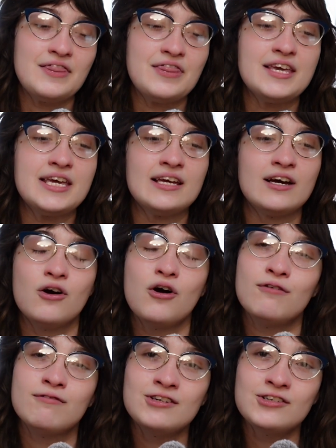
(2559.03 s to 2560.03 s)
the
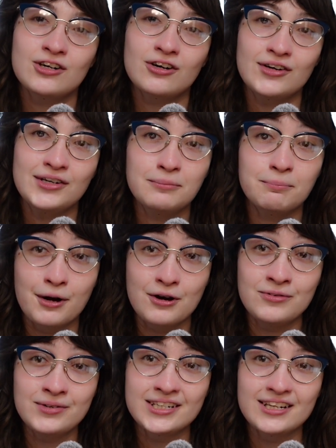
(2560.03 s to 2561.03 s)
overturned
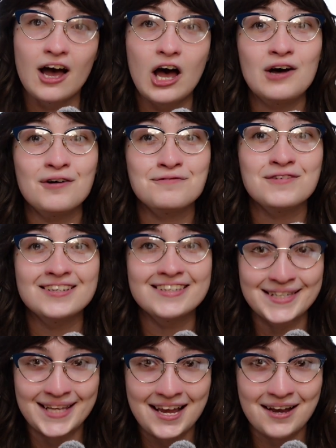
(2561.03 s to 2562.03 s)
boat of
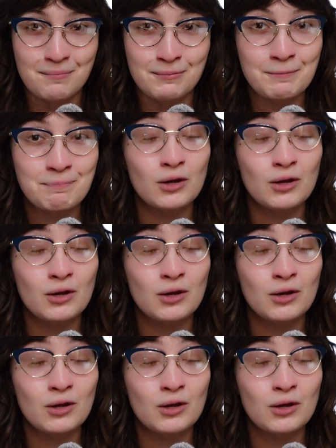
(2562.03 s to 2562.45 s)
Sam,